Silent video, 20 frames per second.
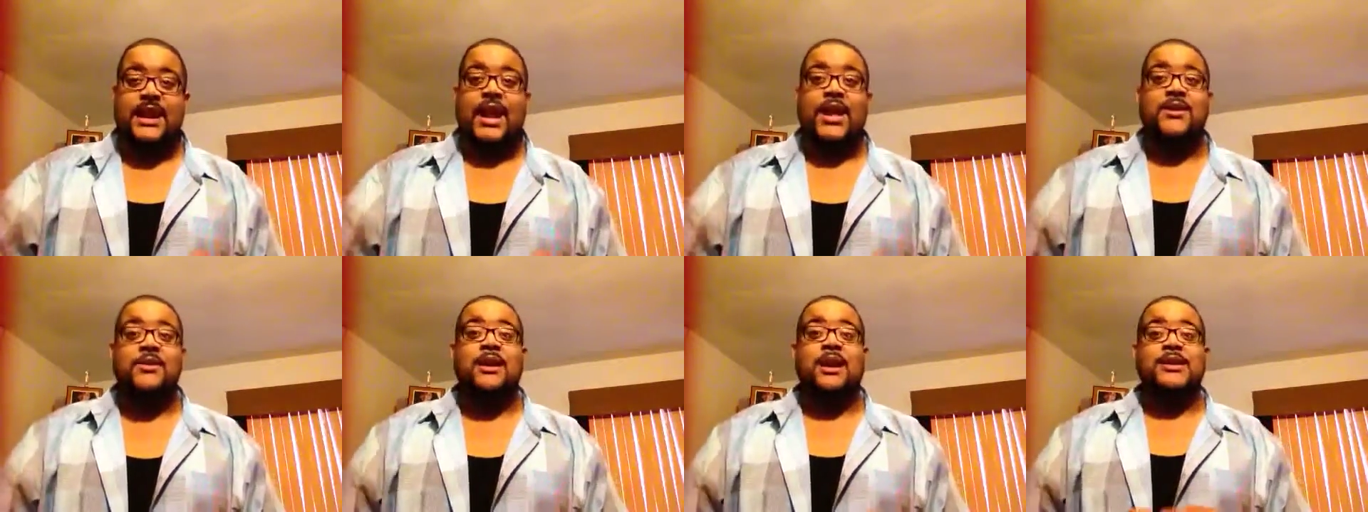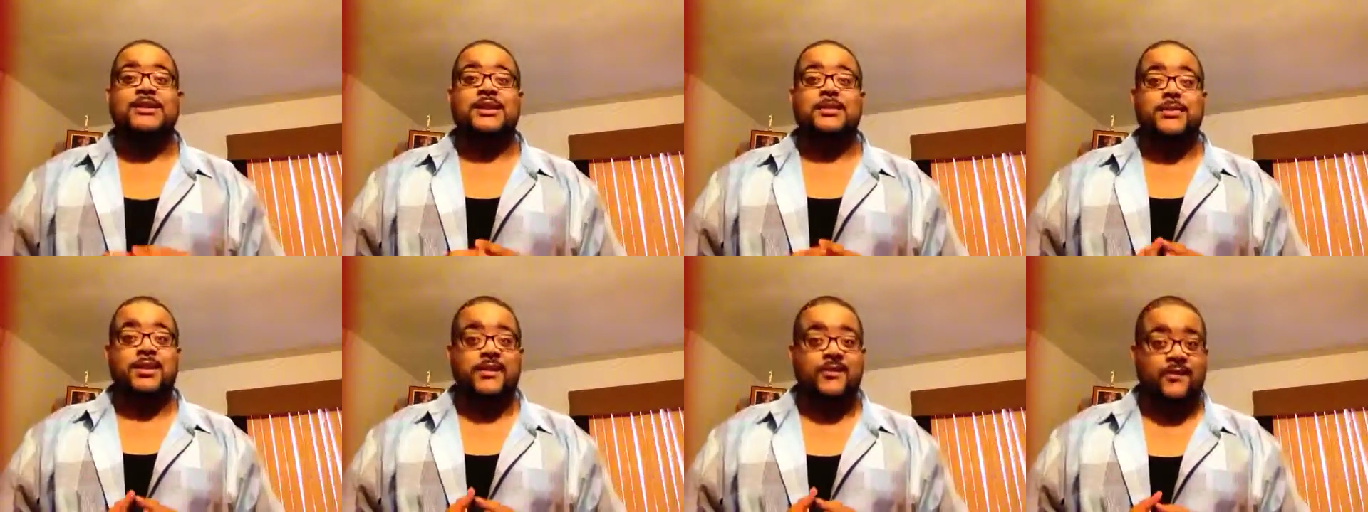and you guys
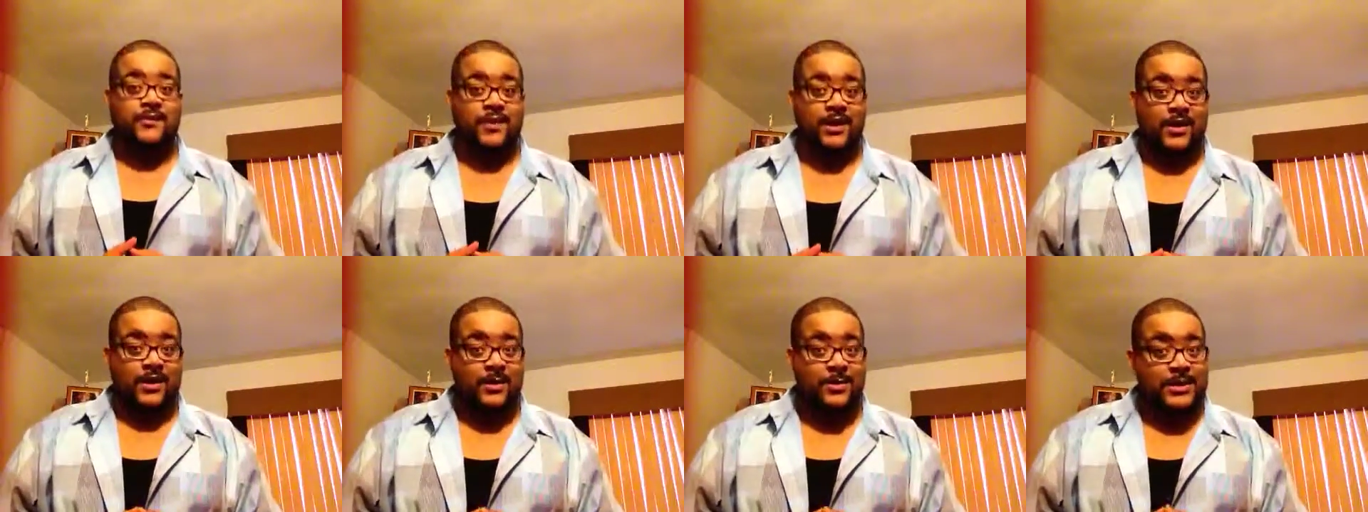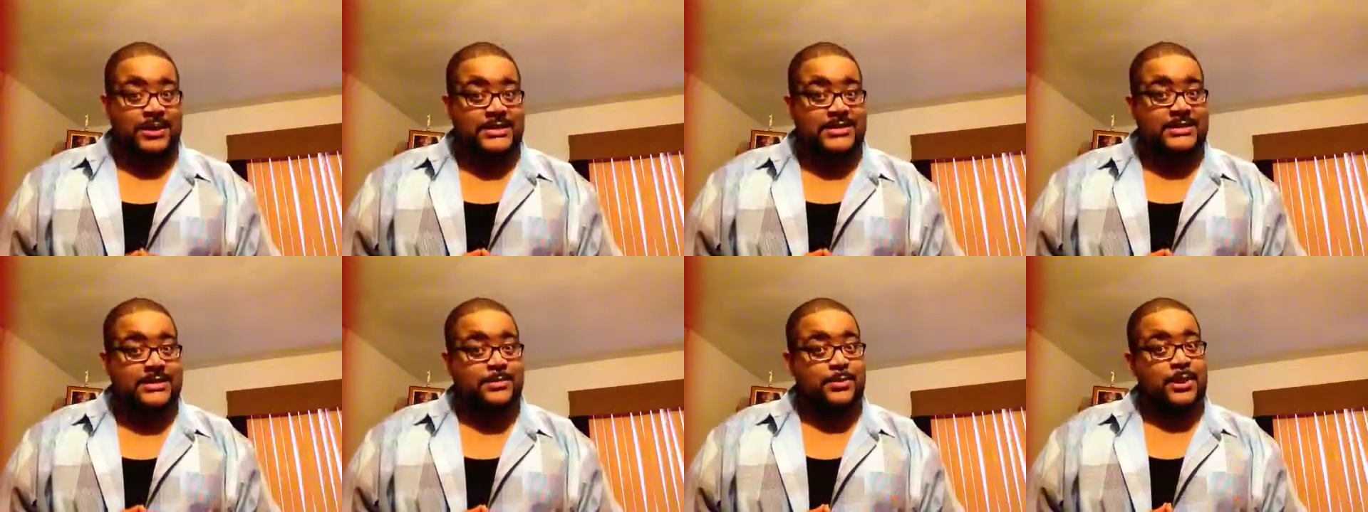are going to be very
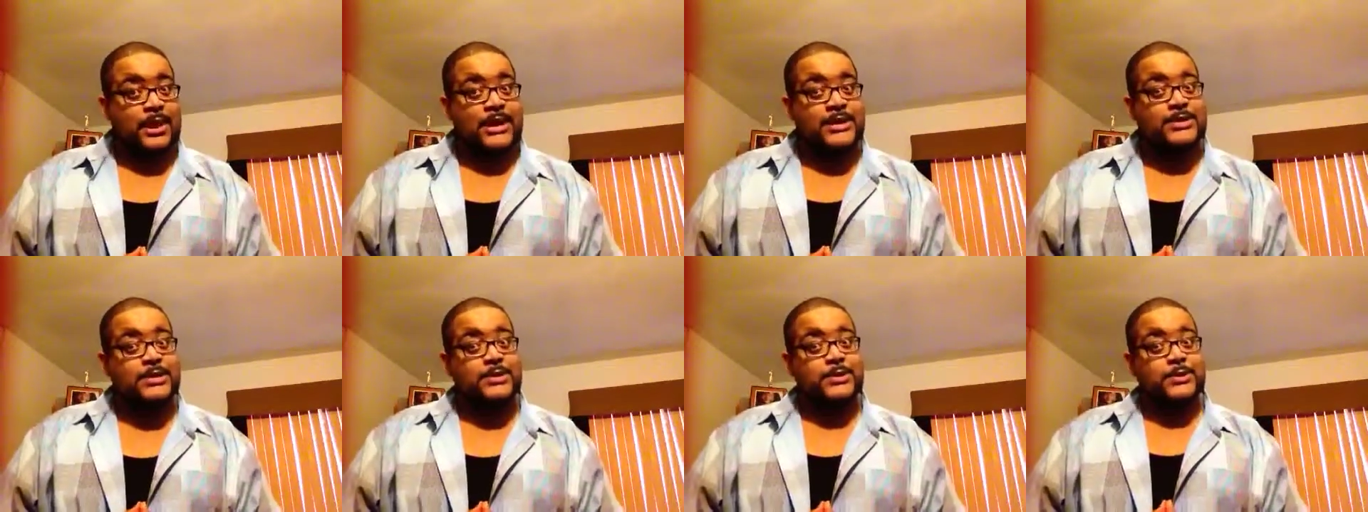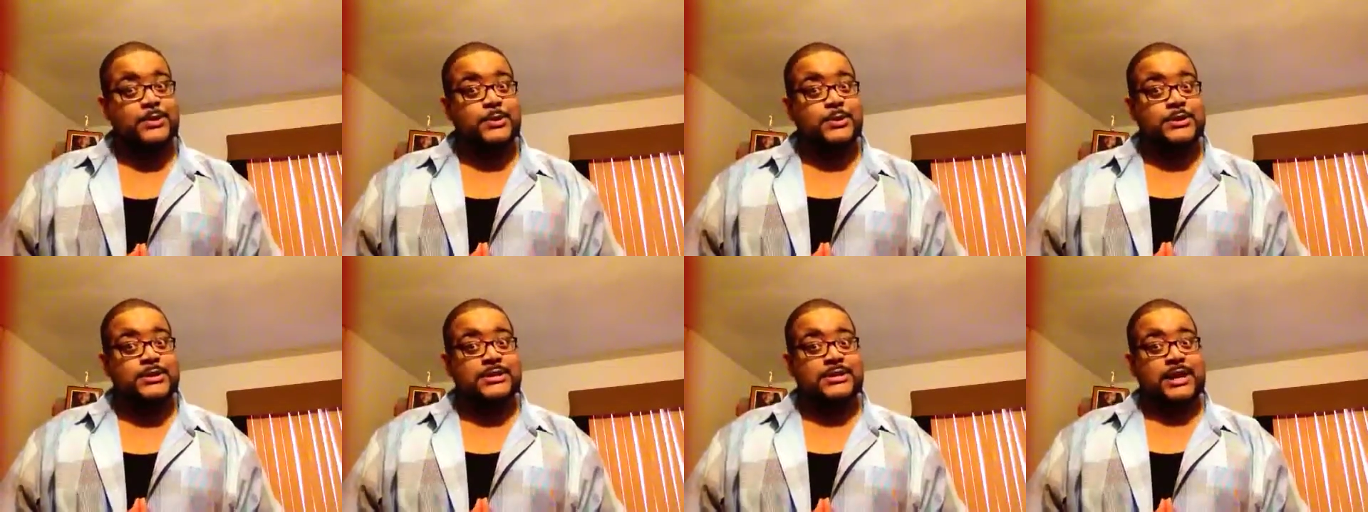pleasantly surprised
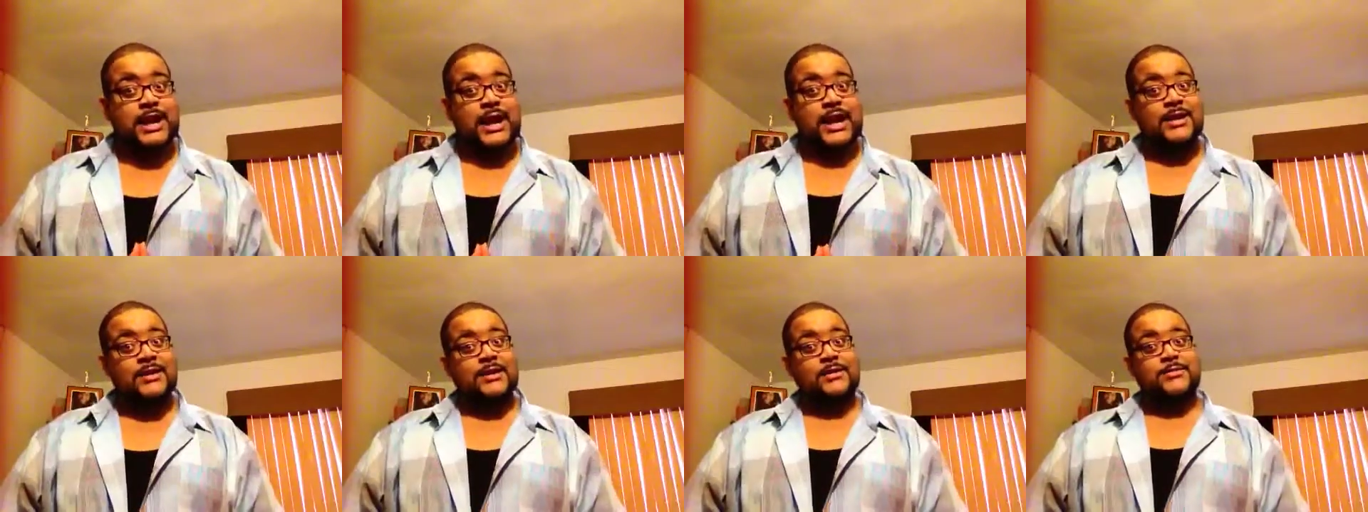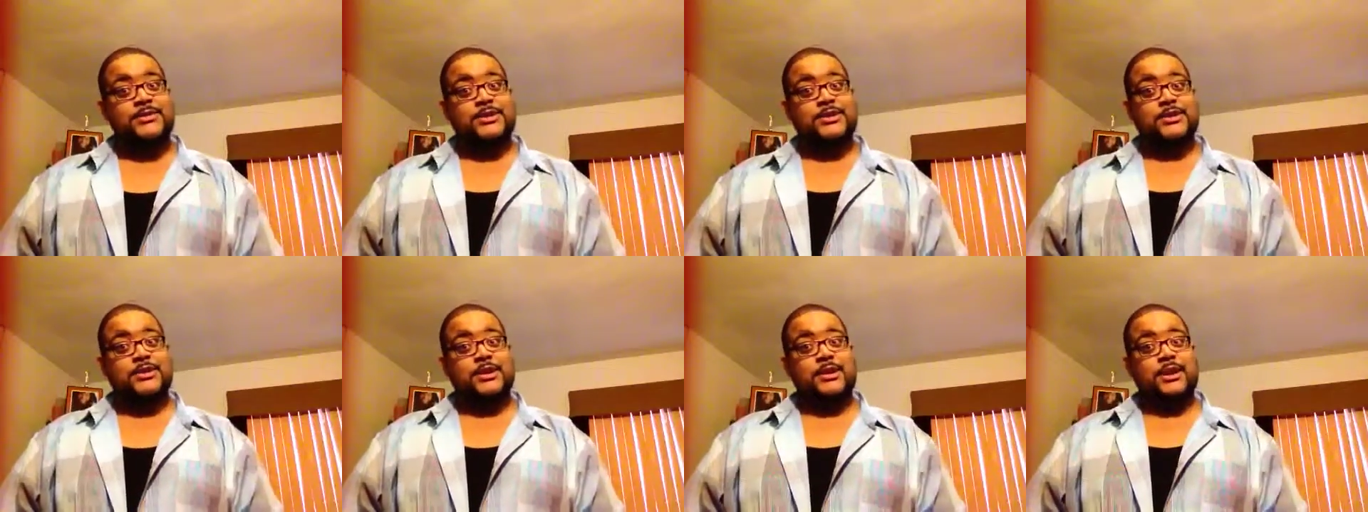who signed them
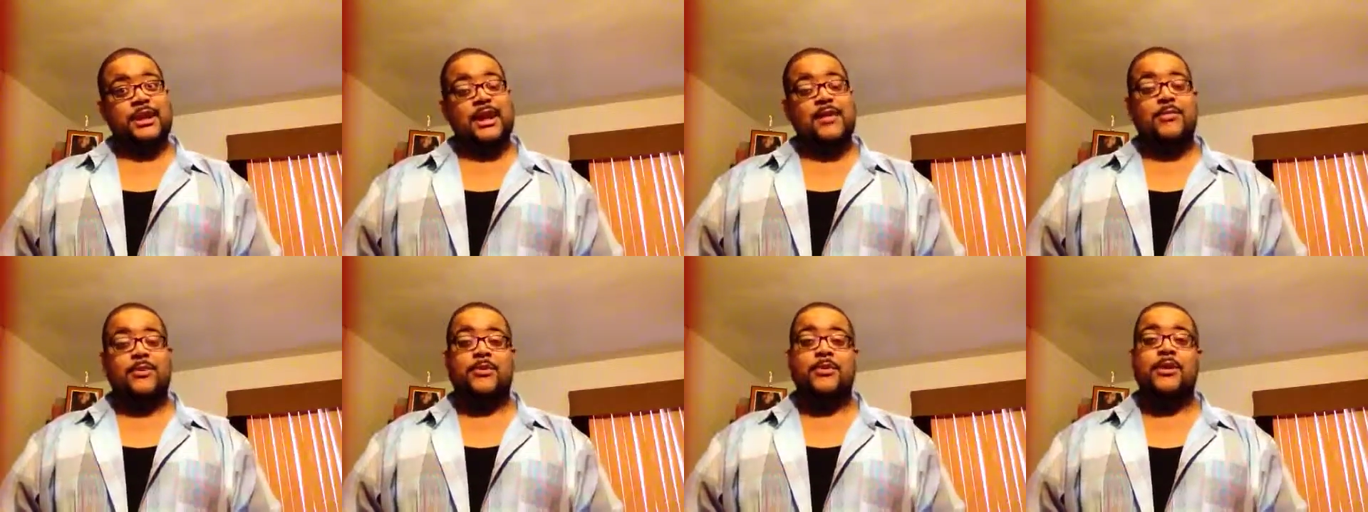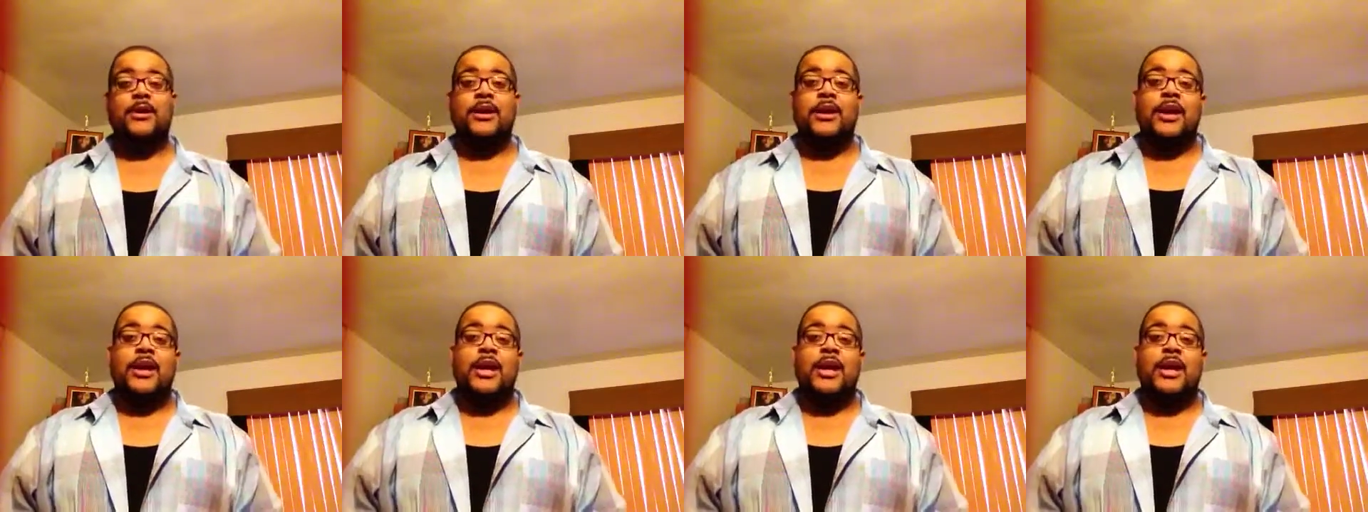to their label.